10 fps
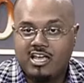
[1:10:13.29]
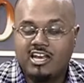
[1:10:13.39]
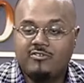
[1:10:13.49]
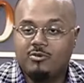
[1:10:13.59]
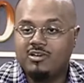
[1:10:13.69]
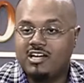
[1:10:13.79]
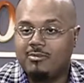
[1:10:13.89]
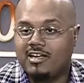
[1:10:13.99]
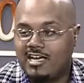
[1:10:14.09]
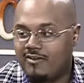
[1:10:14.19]
And if you
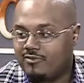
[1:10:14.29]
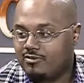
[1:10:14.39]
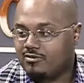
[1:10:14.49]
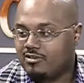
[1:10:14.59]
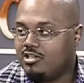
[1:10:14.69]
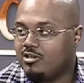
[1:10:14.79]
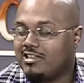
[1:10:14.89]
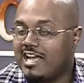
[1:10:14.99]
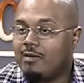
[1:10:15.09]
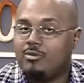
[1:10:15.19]
become a kafir, then
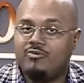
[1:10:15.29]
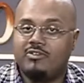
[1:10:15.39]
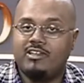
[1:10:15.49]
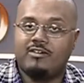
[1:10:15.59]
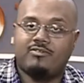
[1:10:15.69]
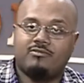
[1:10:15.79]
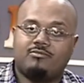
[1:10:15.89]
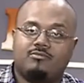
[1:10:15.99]
you're liable for death.